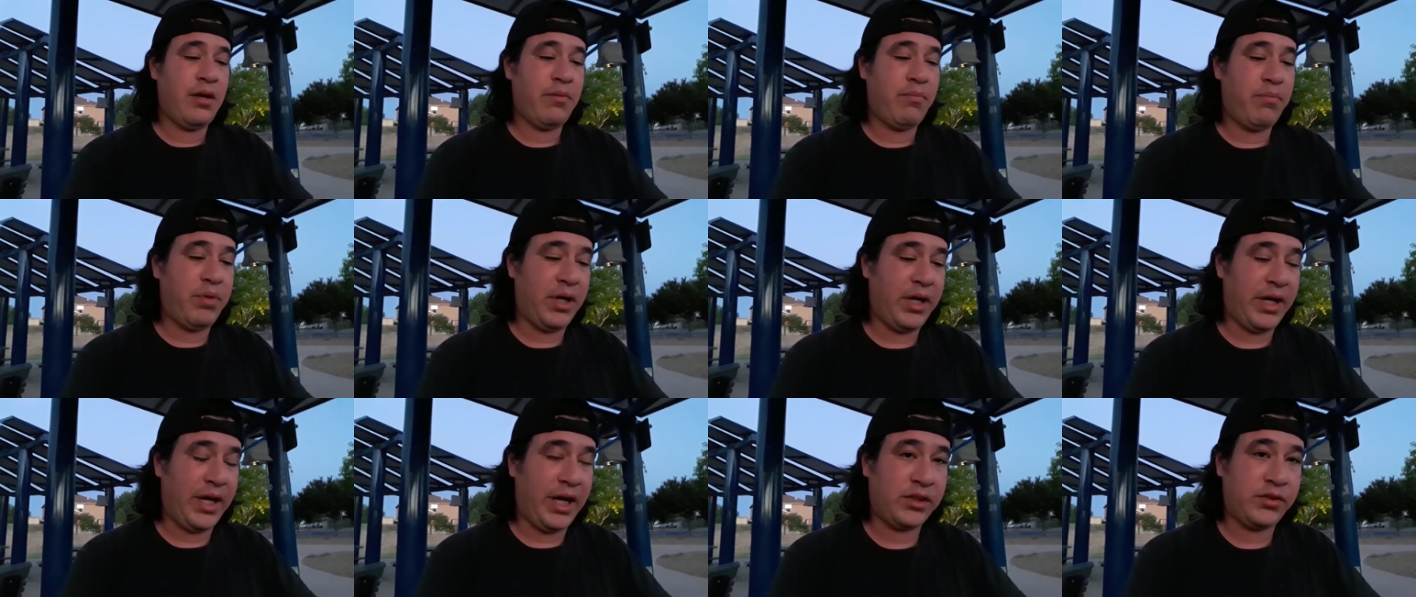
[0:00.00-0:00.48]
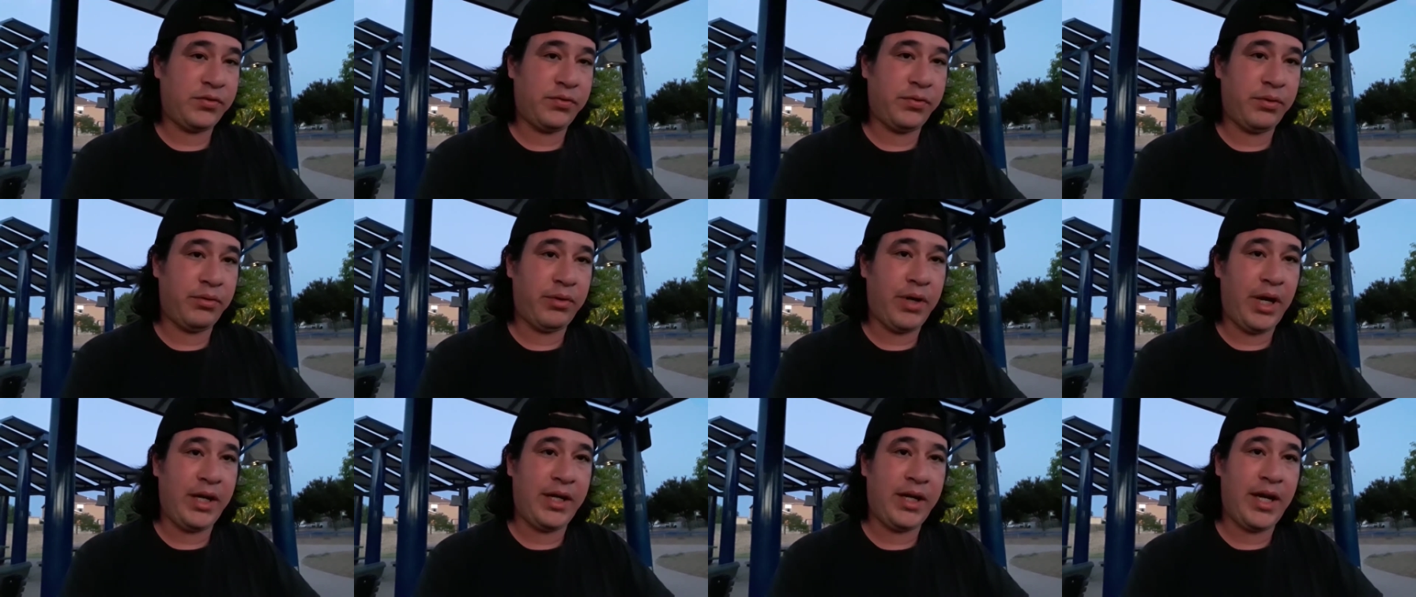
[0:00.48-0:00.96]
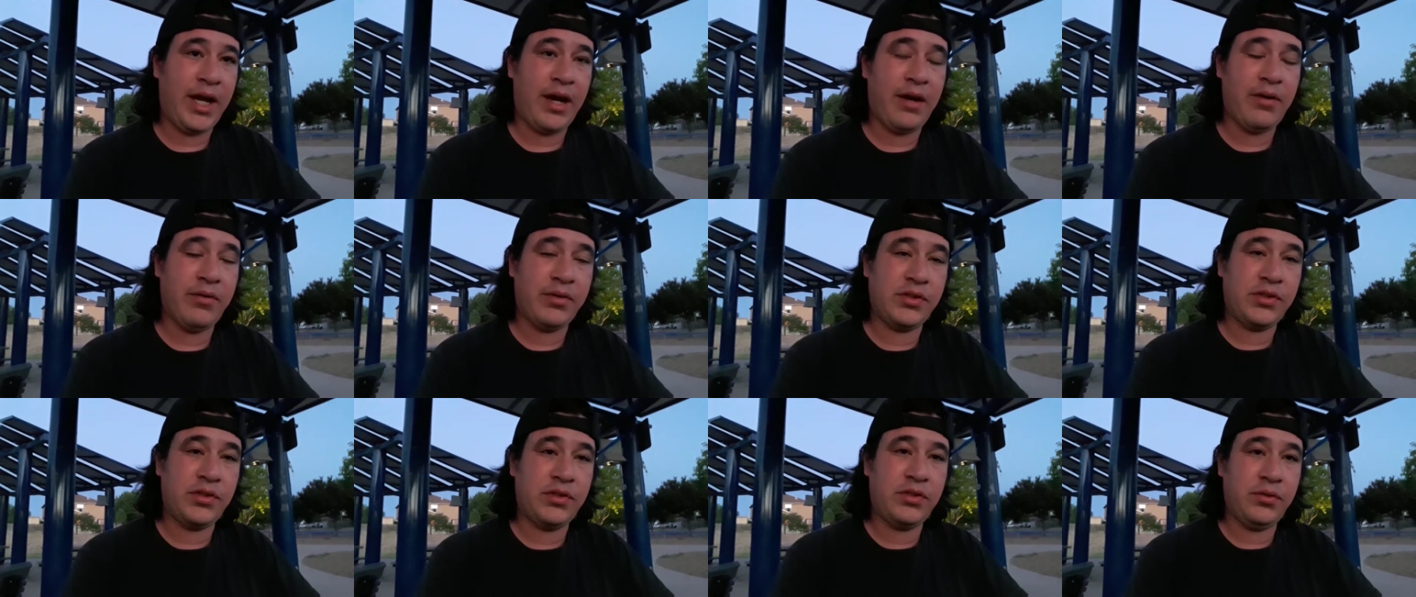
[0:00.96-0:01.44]
But as for right
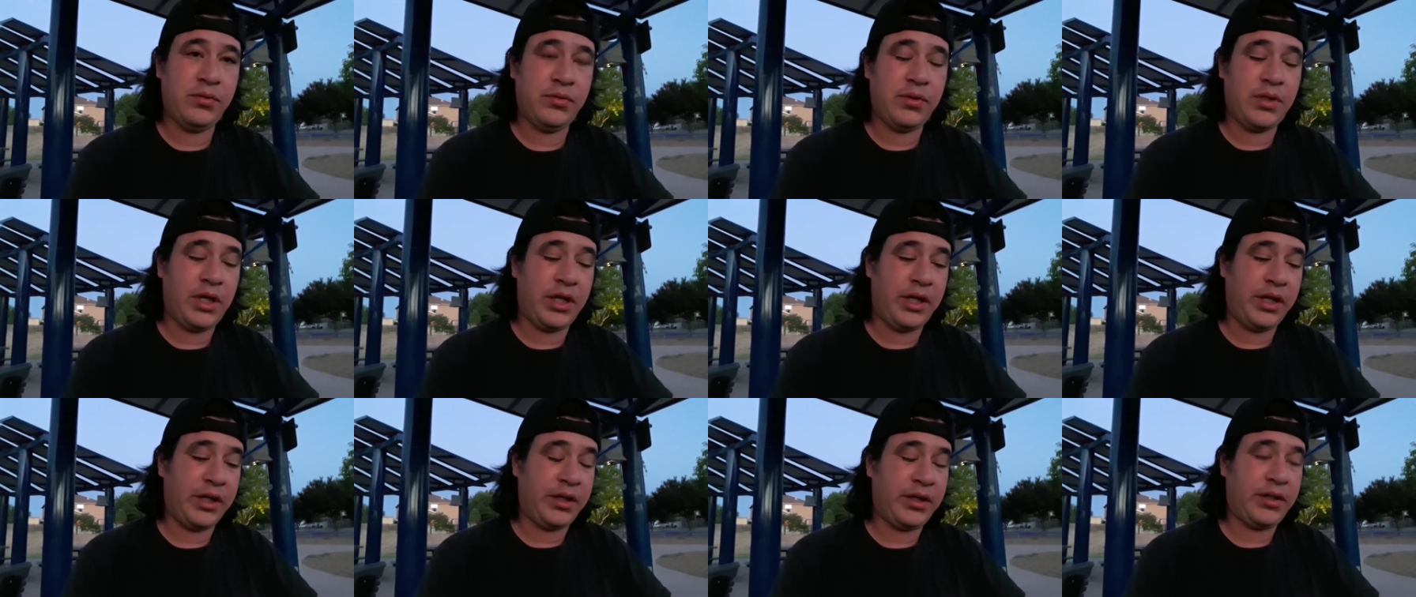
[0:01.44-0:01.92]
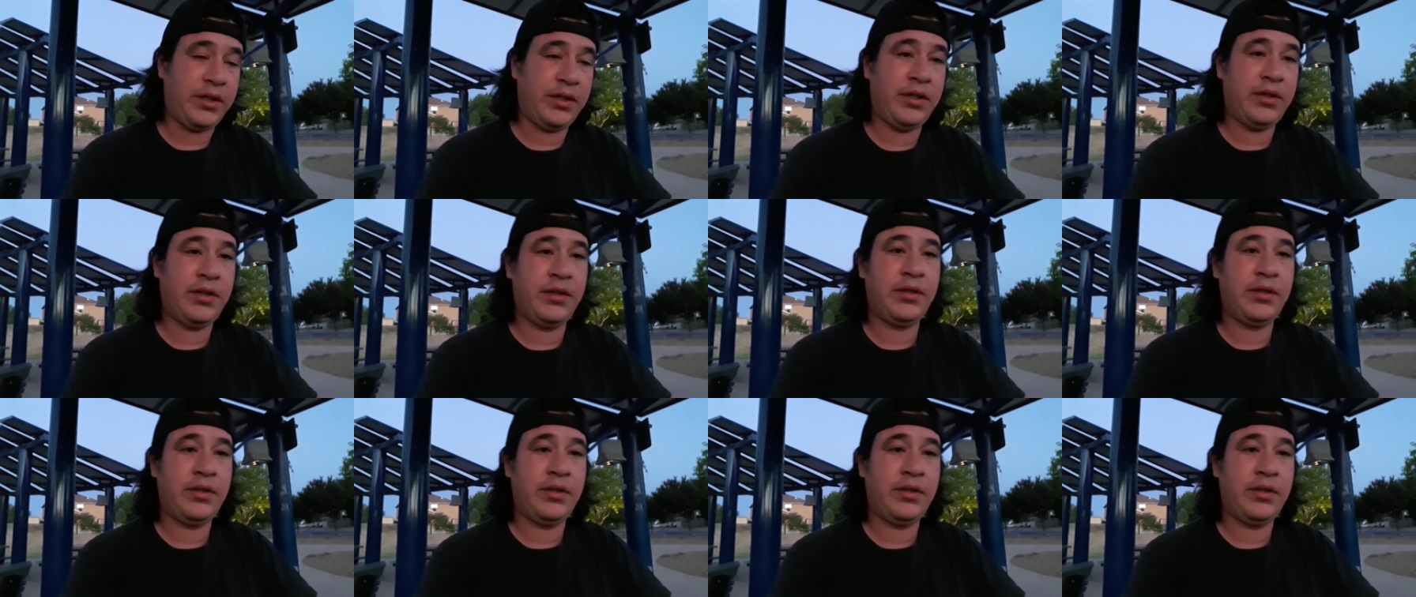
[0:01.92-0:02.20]
now, it's too dark.